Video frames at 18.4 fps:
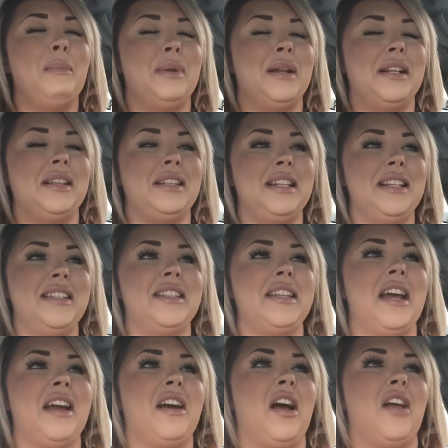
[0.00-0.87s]
but at
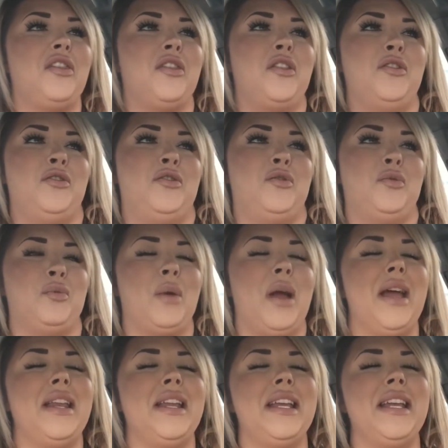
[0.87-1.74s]
least I got the
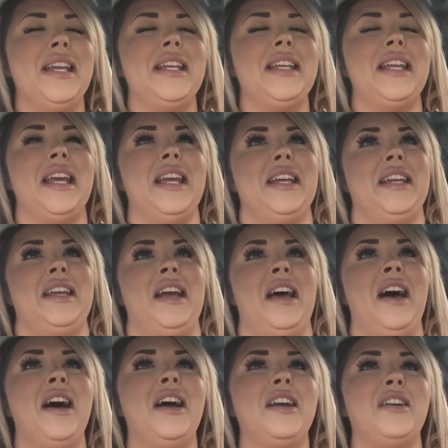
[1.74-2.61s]
dreaded
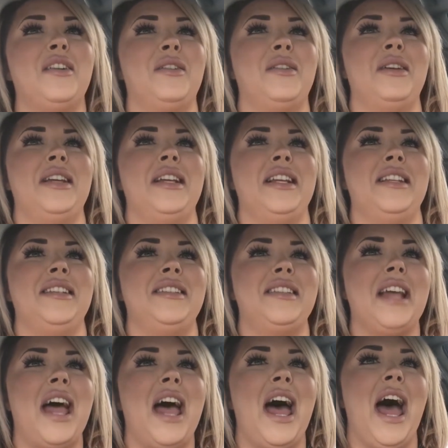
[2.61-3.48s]
cut
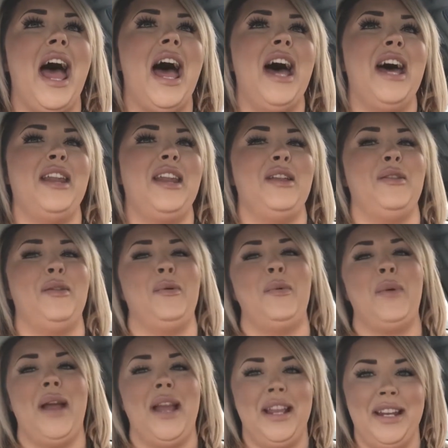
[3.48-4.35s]
crease out of the
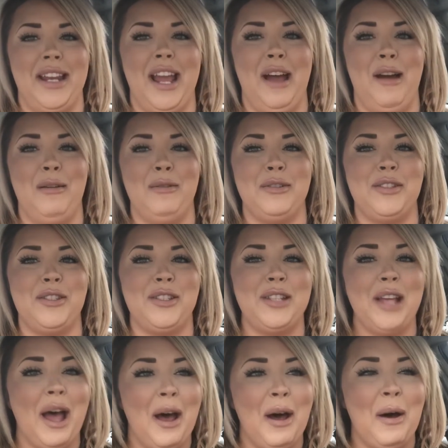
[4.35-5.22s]
way now.
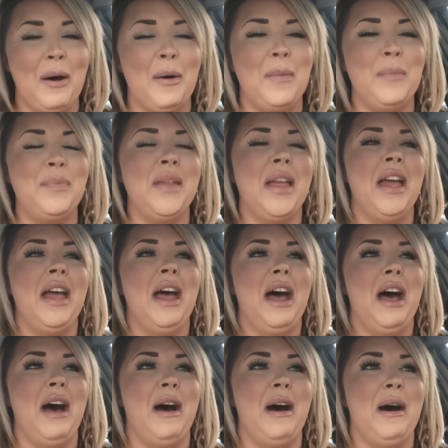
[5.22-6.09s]
So
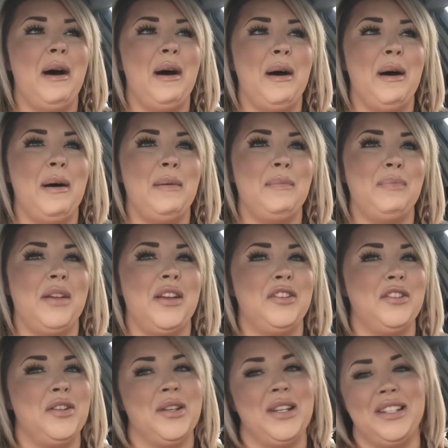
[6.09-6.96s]

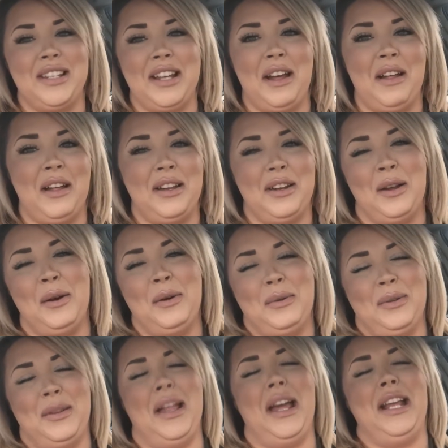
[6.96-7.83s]
as you can tell, I
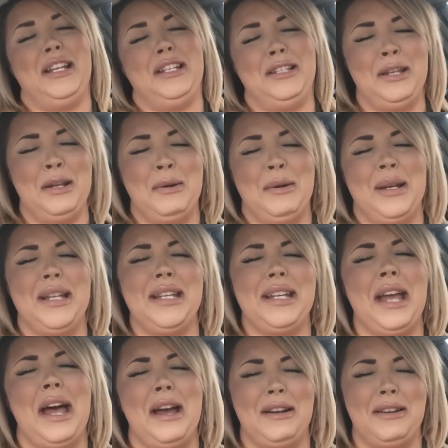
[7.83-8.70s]
don't like doing
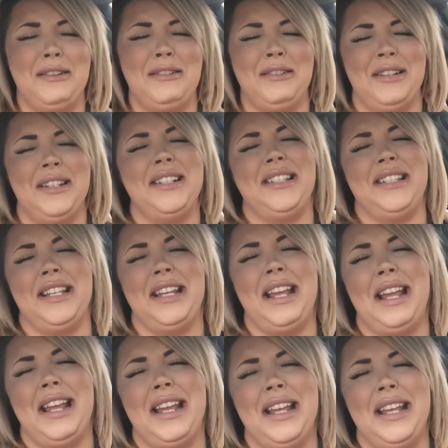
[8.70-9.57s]
cut
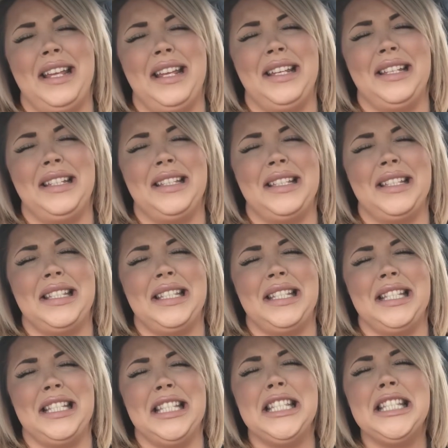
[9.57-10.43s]
creases.
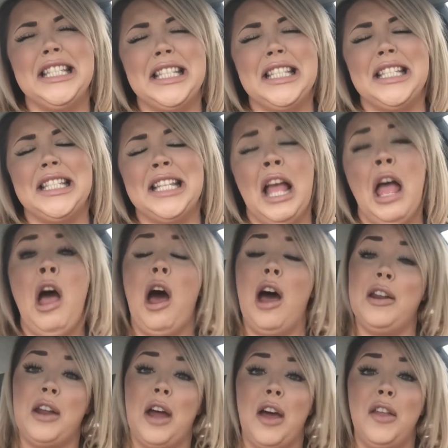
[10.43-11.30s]

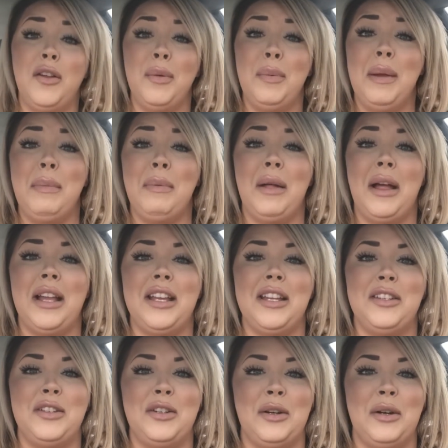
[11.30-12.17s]
On other people, I
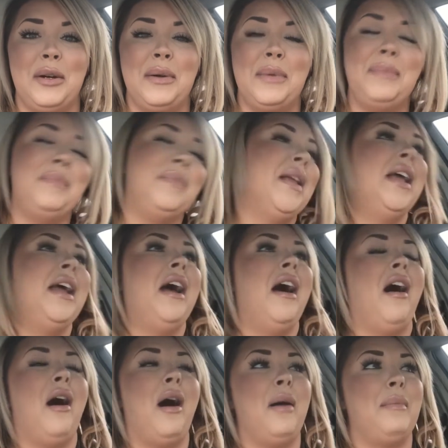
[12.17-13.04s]
can do them.
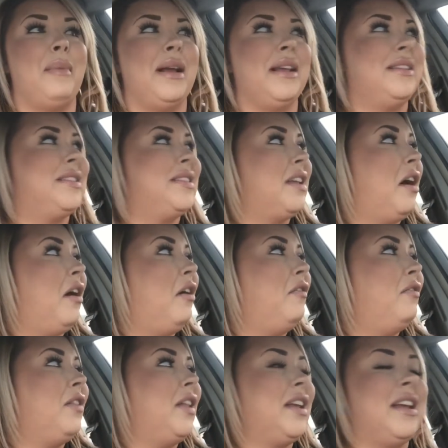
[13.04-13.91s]
On
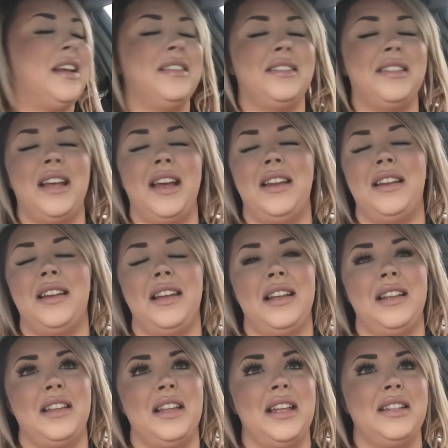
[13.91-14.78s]
myself, like I said,
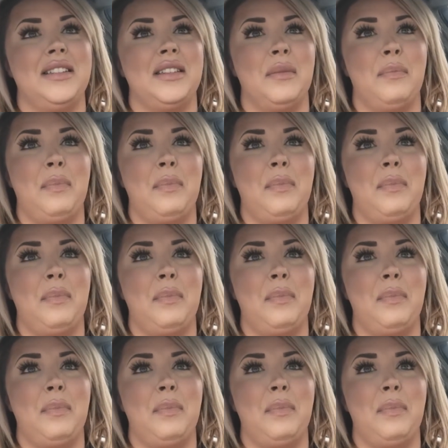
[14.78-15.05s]
it's a